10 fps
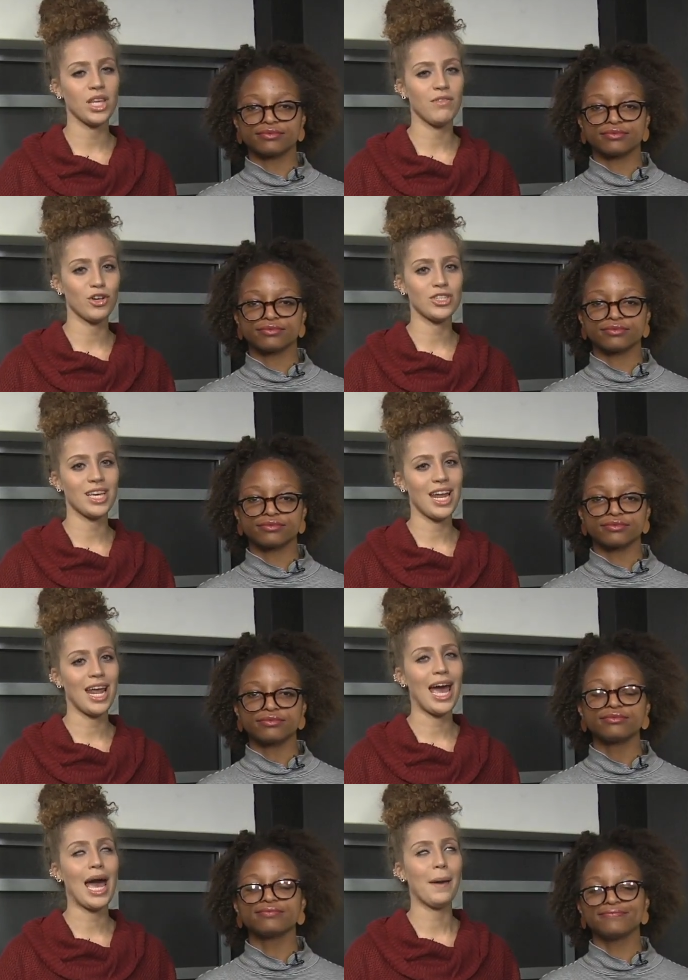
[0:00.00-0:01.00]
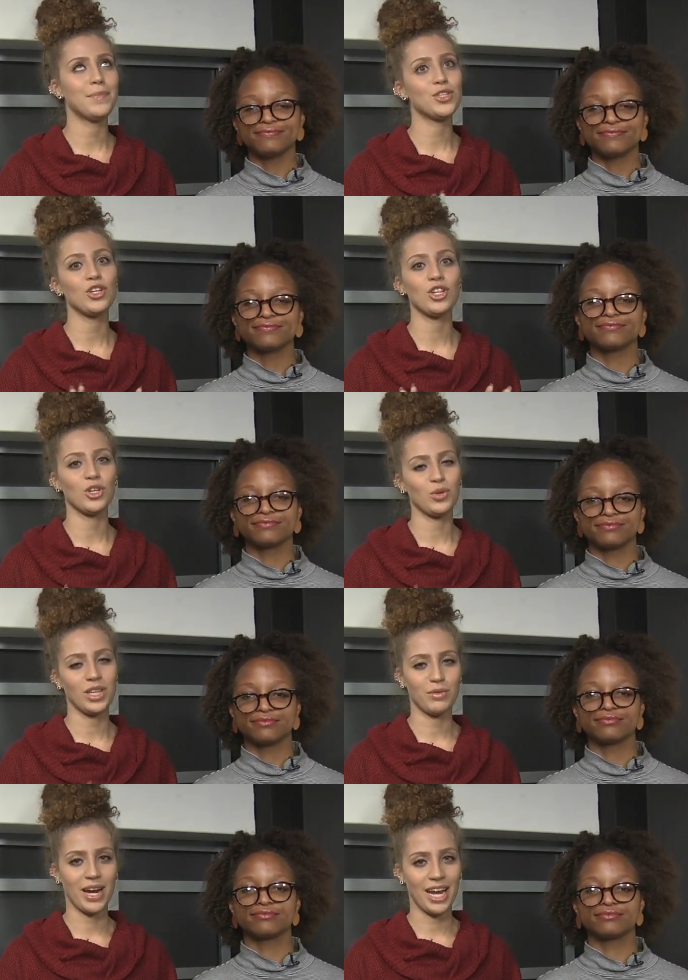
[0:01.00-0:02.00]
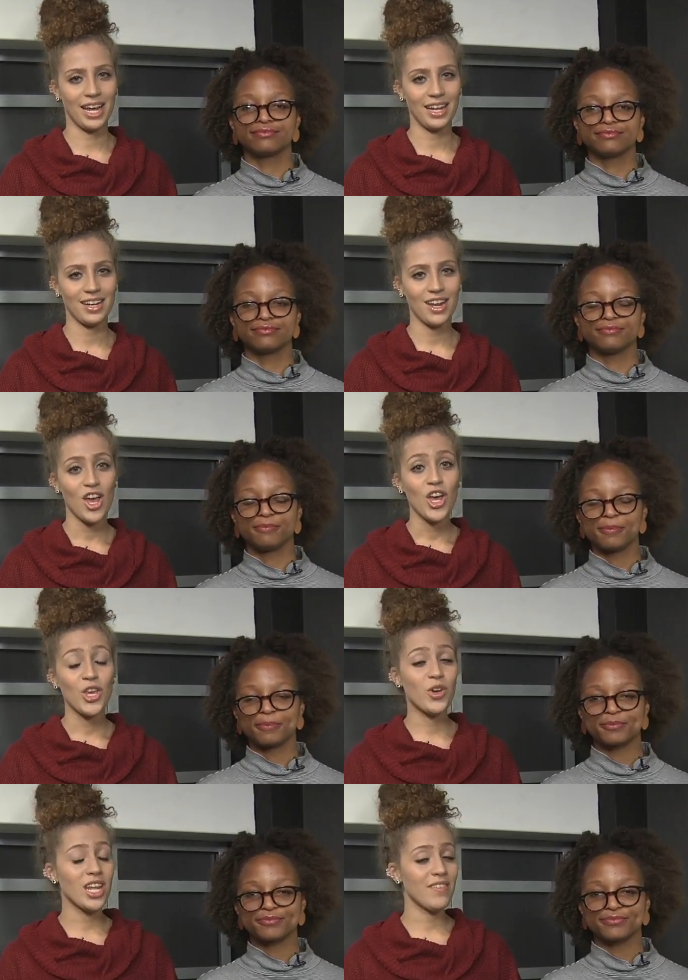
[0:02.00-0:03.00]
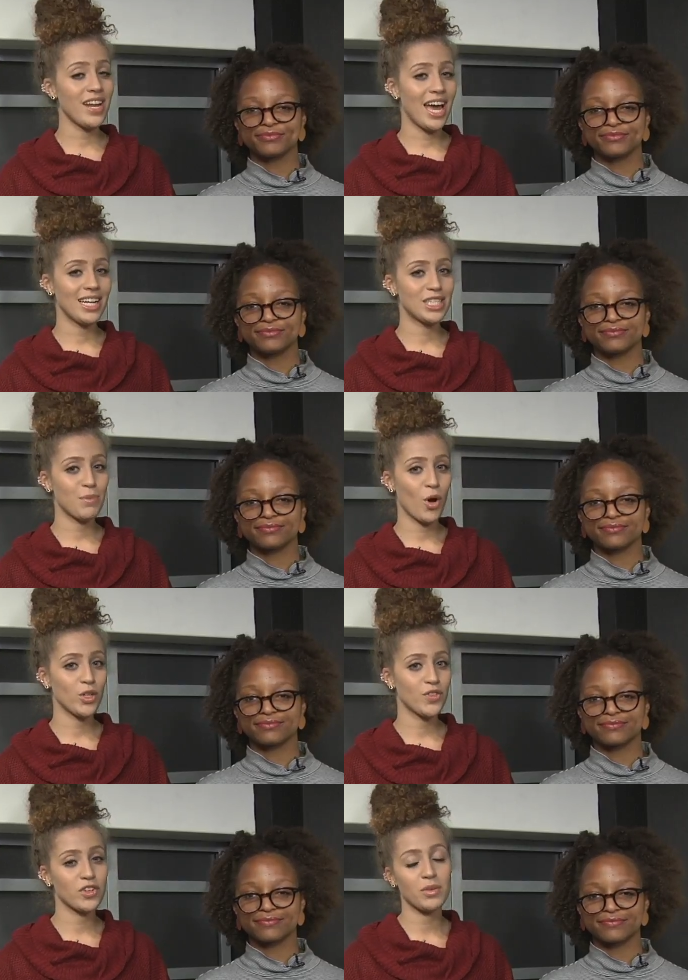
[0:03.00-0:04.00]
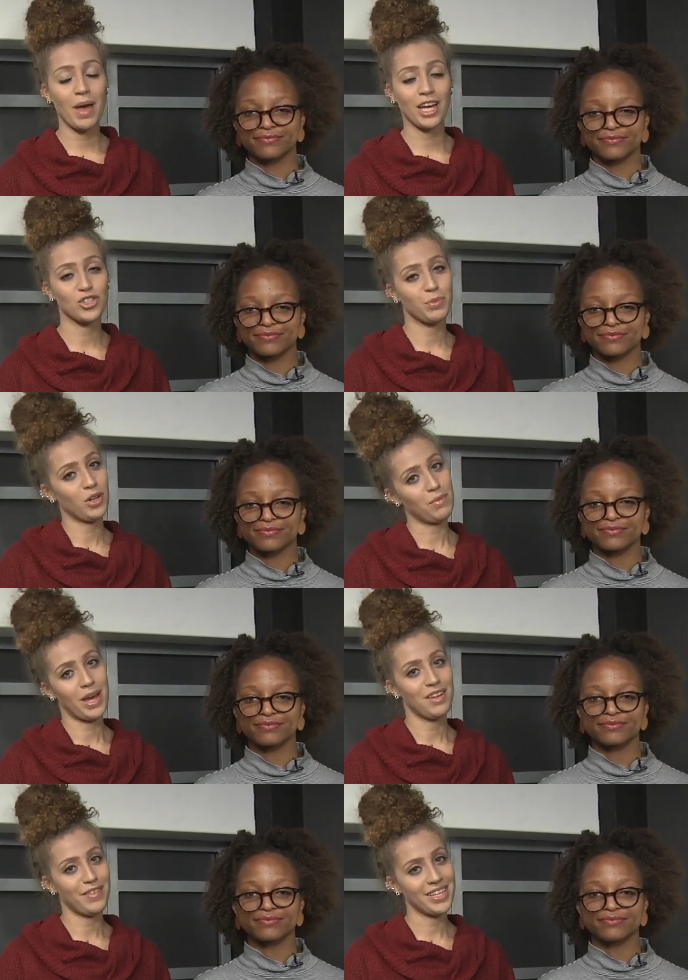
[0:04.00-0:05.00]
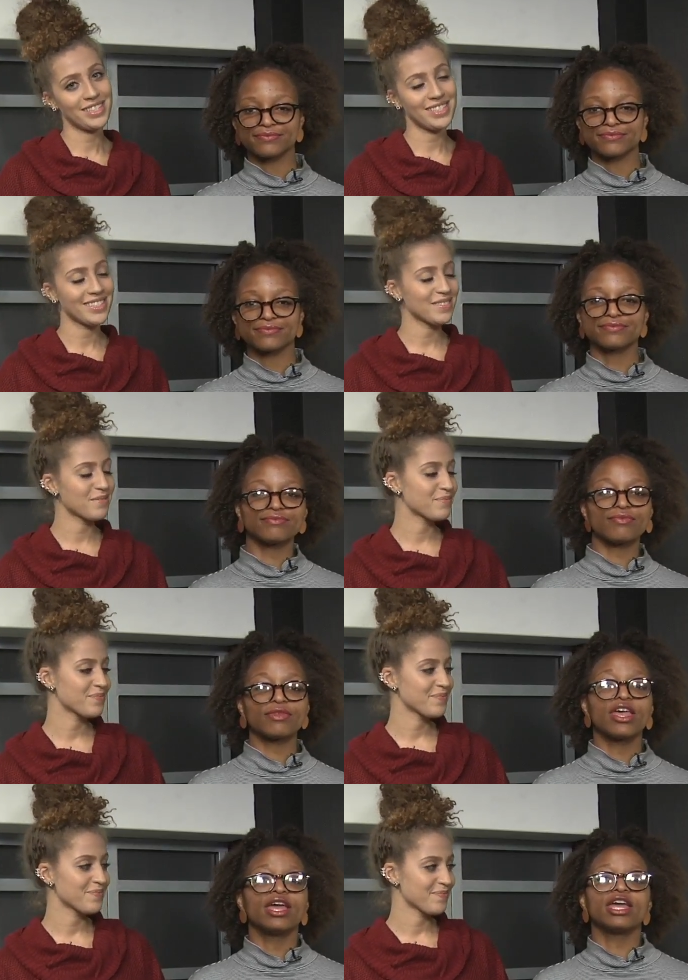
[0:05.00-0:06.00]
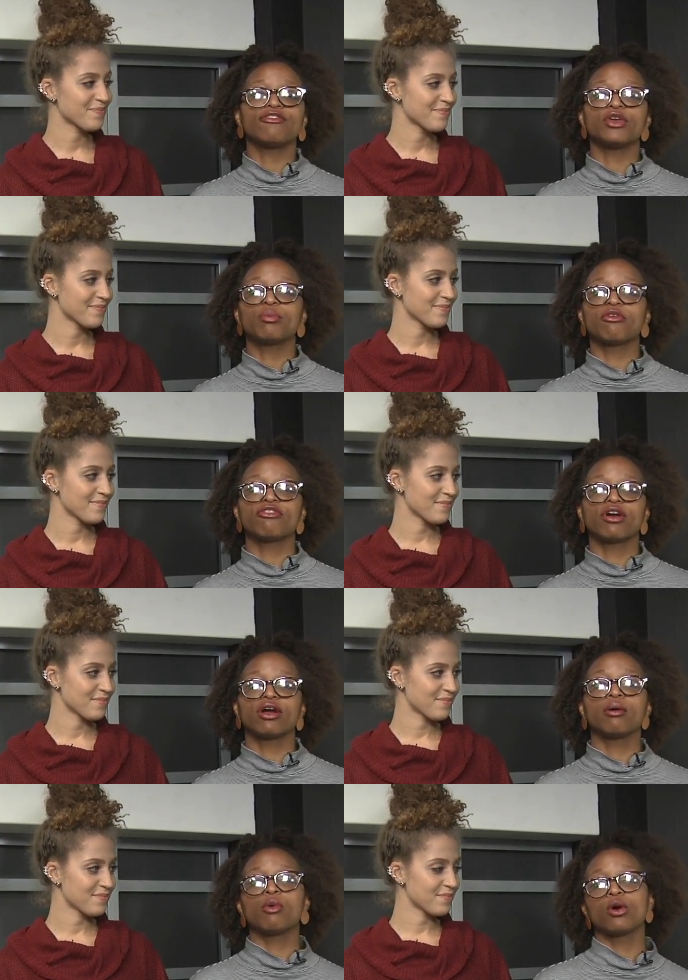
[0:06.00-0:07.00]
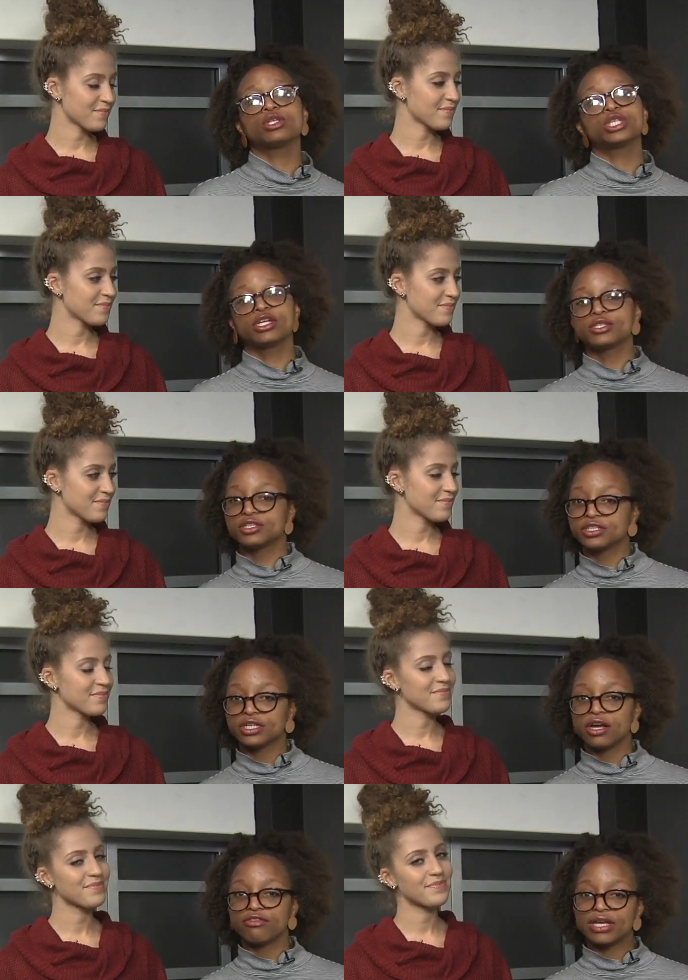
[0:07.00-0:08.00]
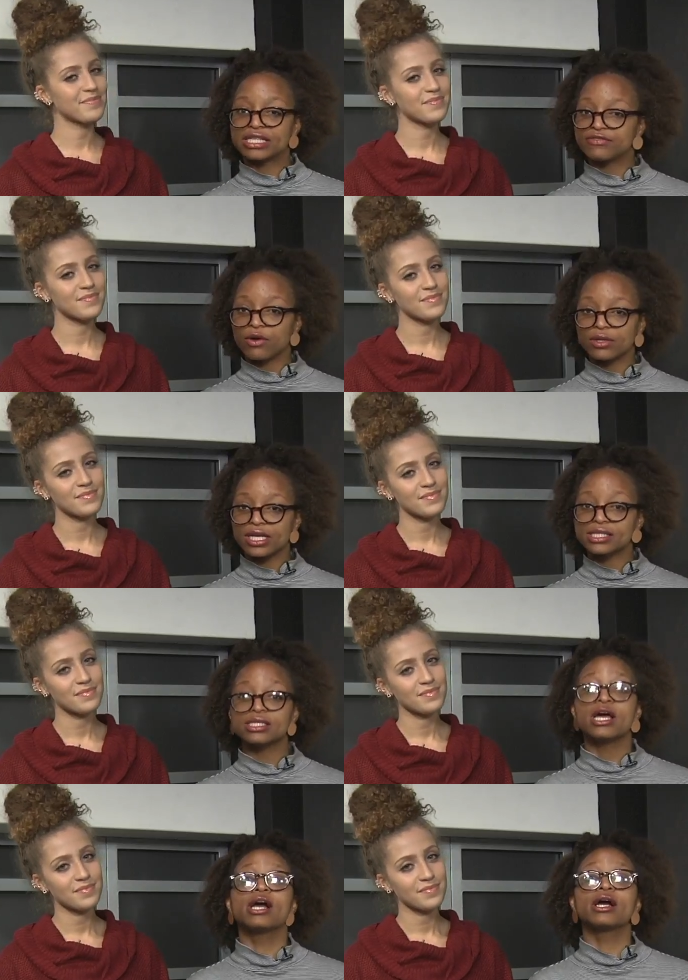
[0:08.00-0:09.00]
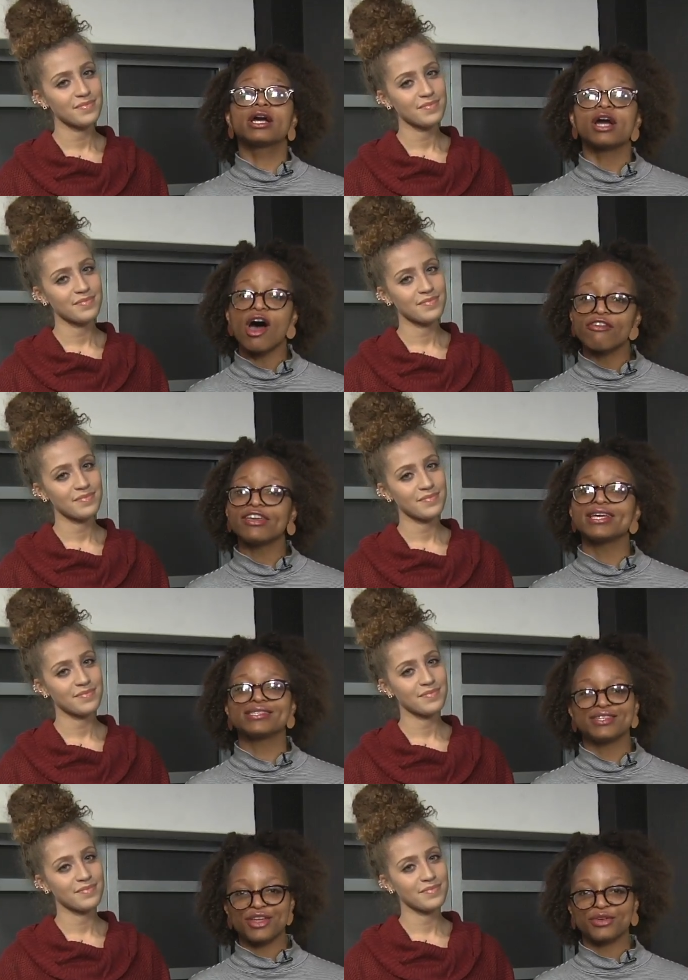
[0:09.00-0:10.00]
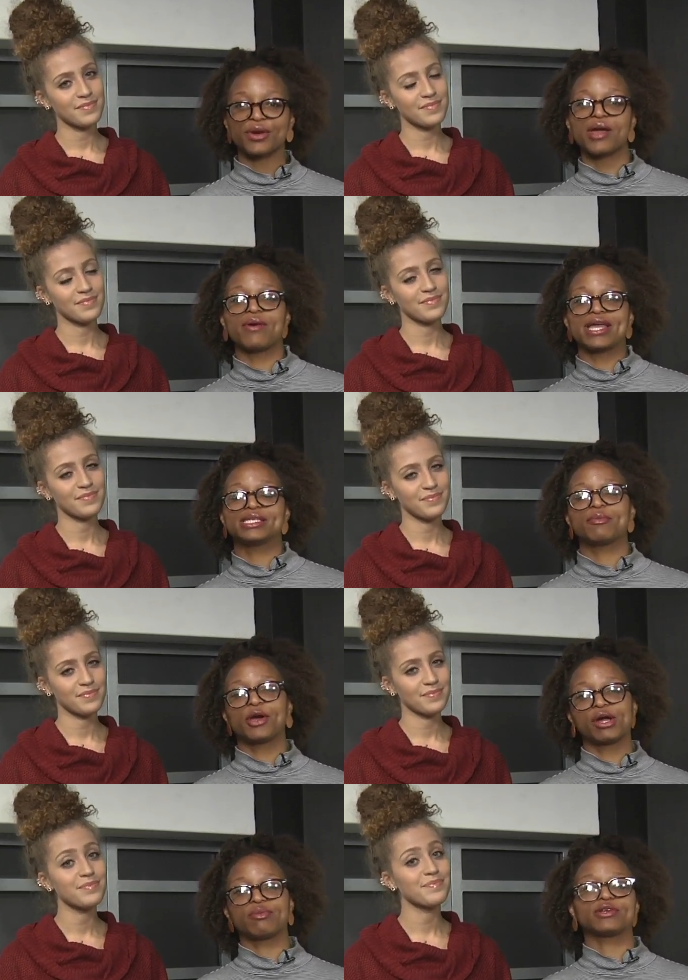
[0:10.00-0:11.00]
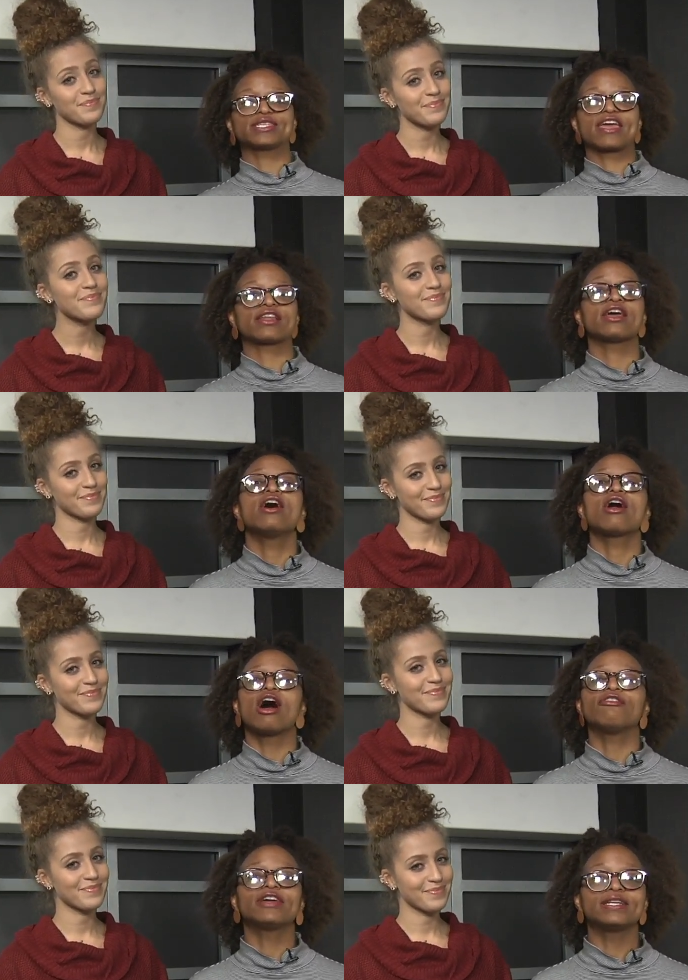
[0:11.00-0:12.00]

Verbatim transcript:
Speaker 1: leave your skin absolutely radiant. You can even add in some oats for some extra beauty benefits.
Speaker 2: If you prefer a more gentler of the exfoliates, coffee is another great way to perk up your skin. Coffee